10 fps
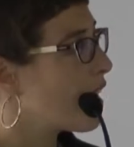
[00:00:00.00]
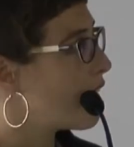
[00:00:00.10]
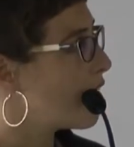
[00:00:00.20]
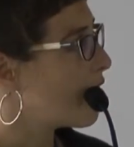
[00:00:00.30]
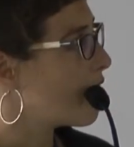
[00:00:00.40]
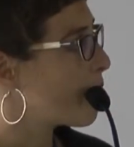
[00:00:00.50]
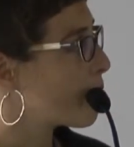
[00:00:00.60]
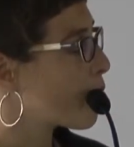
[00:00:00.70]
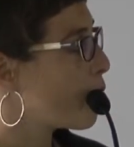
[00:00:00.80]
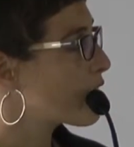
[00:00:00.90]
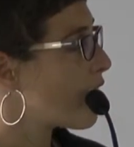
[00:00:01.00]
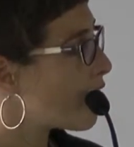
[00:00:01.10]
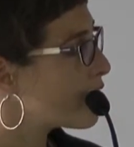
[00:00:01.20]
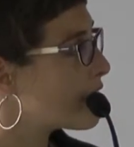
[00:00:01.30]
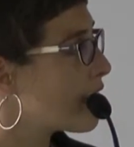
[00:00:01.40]
And what
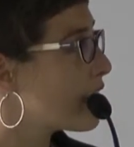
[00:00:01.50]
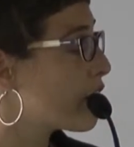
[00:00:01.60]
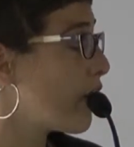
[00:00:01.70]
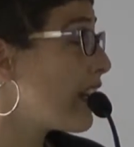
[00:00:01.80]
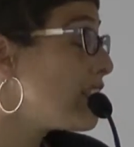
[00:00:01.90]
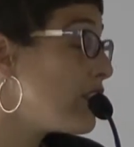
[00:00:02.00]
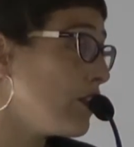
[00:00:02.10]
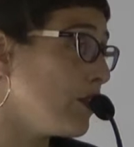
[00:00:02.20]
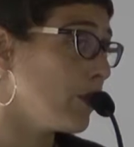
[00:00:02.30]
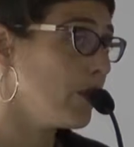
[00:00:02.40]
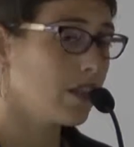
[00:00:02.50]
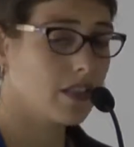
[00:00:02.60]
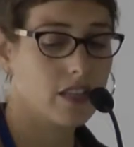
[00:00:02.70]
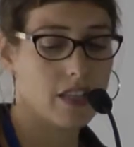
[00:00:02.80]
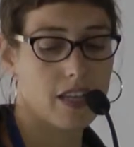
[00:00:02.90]
our study tries to do
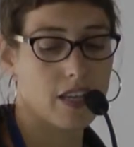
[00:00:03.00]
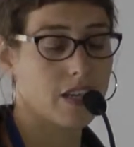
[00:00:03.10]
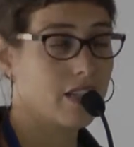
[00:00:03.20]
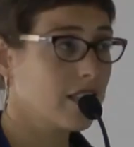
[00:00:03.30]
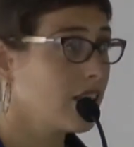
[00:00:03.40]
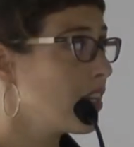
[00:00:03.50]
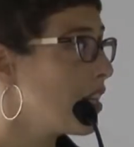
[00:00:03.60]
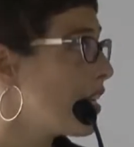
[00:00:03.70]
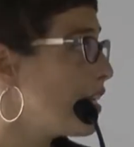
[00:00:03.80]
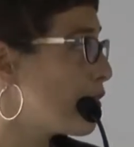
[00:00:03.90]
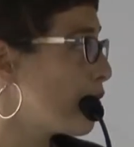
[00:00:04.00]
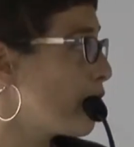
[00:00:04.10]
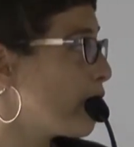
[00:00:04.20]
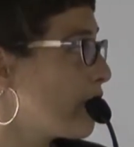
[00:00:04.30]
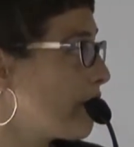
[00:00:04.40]
is
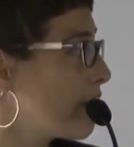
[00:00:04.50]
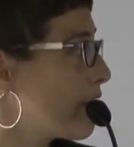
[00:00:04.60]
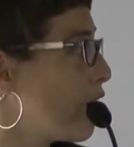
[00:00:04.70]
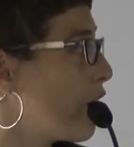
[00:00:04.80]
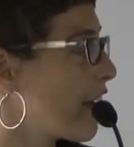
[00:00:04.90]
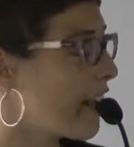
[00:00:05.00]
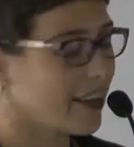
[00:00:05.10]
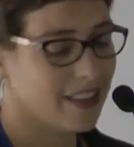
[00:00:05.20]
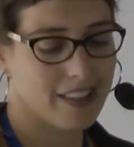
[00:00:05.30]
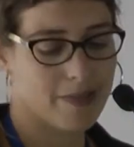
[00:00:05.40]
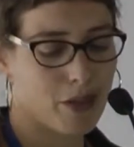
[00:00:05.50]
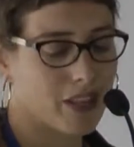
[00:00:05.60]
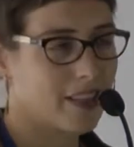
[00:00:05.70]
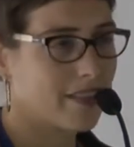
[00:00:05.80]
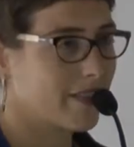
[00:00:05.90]
to, I'm
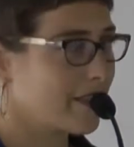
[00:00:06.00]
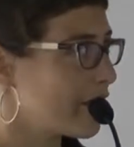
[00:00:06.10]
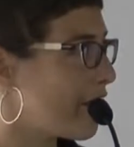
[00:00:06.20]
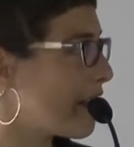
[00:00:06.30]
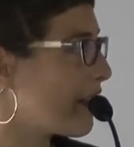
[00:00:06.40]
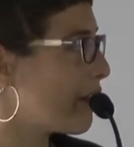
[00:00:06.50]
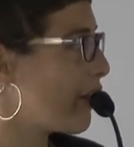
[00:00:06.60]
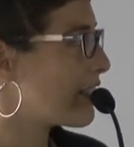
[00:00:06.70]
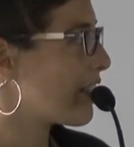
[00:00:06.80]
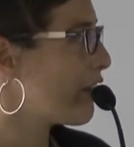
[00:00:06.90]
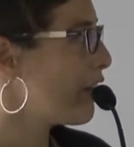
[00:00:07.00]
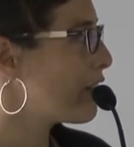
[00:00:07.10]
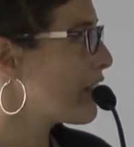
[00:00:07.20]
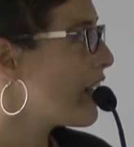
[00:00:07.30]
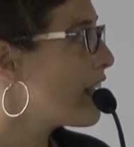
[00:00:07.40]
gonna find the right
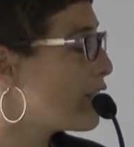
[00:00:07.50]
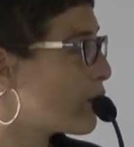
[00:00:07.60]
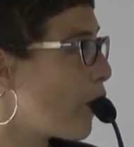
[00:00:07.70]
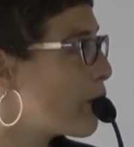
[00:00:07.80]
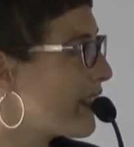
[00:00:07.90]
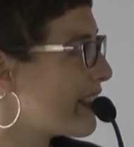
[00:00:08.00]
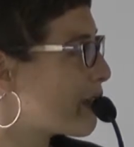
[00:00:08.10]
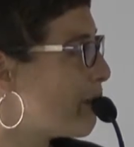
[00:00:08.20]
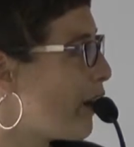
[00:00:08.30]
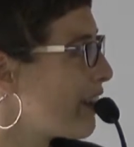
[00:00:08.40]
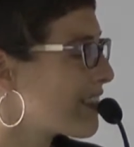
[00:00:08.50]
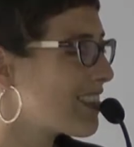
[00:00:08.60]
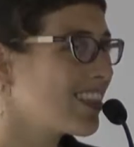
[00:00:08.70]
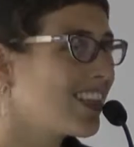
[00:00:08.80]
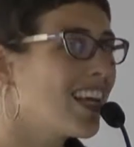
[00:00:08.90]
arrows, is to open this box
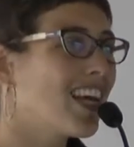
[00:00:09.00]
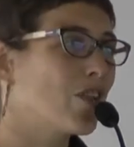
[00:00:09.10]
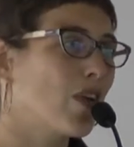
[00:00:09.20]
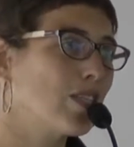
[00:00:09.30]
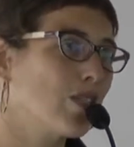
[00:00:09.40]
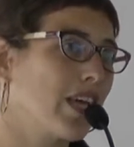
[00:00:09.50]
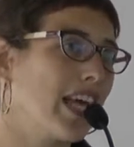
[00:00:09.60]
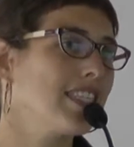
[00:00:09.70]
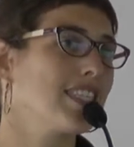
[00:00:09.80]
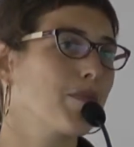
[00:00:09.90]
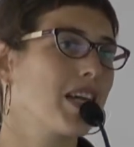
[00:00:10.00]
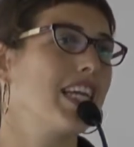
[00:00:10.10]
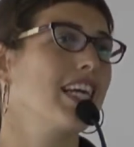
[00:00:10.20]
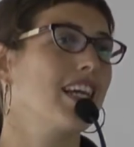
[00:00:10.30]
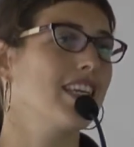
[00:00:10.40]
and try to gain some
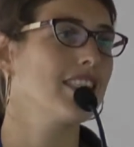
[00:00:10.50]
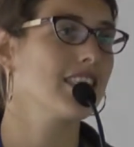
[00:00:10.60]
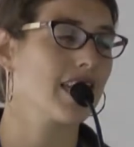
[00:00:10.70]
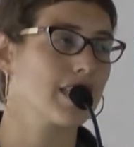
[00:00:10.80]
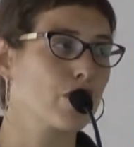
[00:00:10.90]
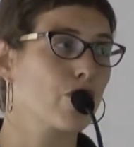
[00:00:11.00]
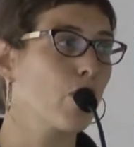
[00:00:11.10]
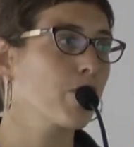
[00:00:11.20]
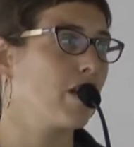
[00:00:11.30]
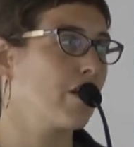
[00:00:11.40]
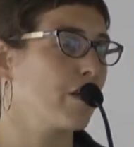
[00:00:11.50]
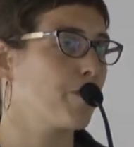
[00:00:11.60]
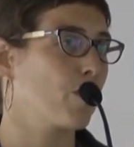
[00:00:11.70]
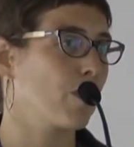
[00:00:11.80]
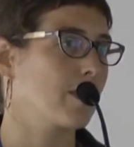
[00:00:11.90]
clinical insights from the
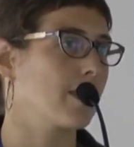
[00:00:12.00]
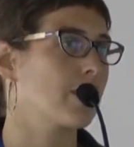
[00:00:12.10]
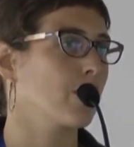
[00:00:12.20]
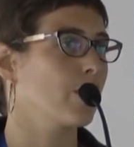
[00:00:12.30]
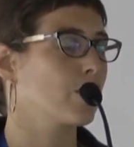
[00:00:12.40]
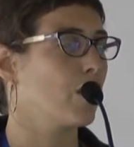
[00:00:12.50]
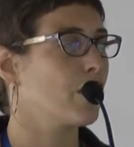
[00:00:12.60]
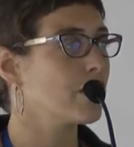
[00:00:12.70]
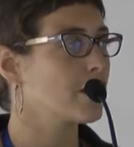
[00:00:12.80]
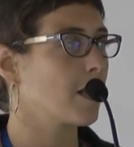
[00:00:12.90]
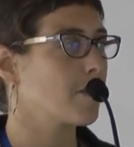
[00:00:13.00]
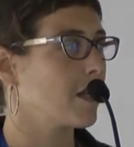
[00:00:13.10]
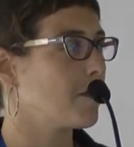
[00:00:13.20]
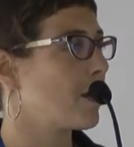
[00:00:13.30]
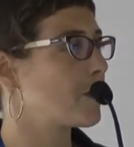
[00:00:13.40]
learning process to learn
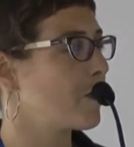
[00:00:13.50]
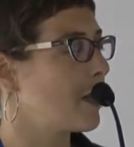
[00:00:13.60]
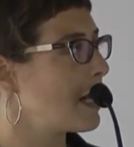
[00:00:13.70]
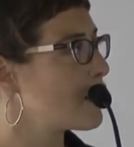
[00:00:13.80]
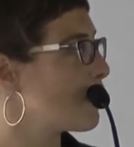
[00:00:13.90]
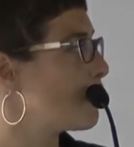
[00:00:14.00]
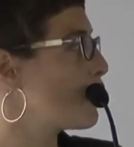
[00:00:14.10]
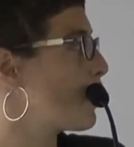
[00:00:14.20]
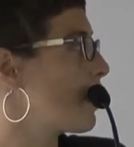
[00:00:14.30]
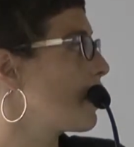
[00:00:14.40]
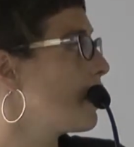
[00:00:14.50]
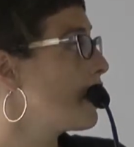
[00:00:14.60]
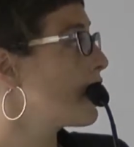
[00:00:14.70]
something about the relation between,